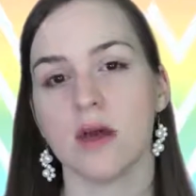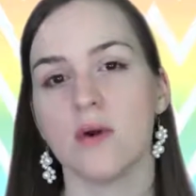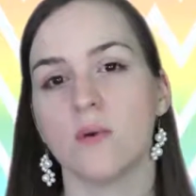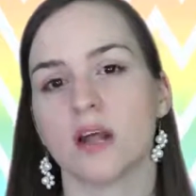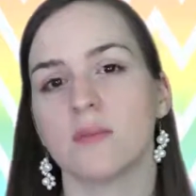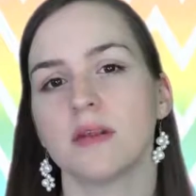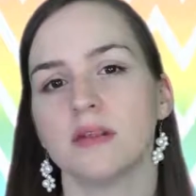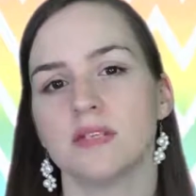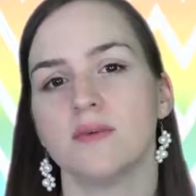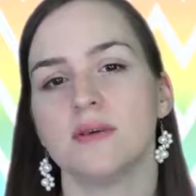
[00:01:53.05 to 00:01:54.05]
What I'm going to
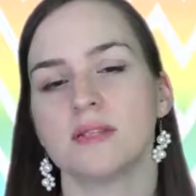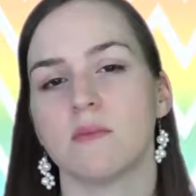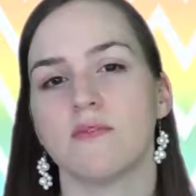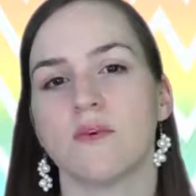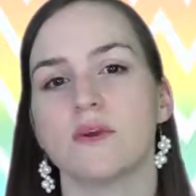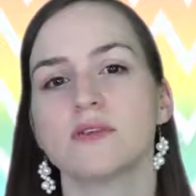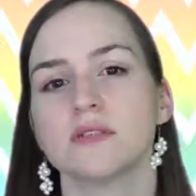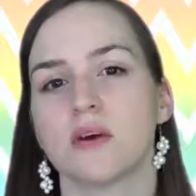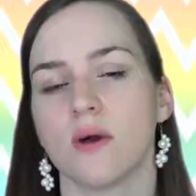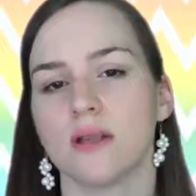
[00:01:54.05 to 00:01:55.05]
do is, I'm first
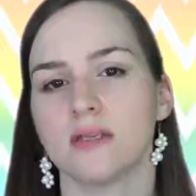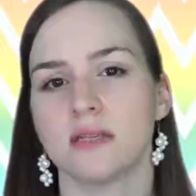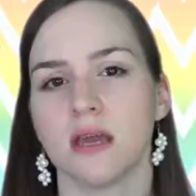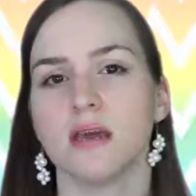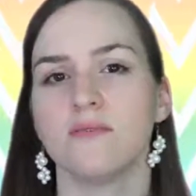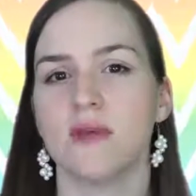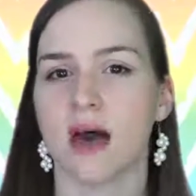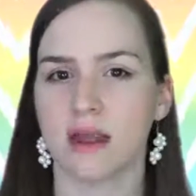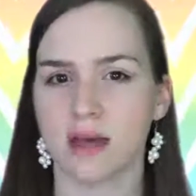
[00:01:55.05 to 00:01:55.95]
going to think of that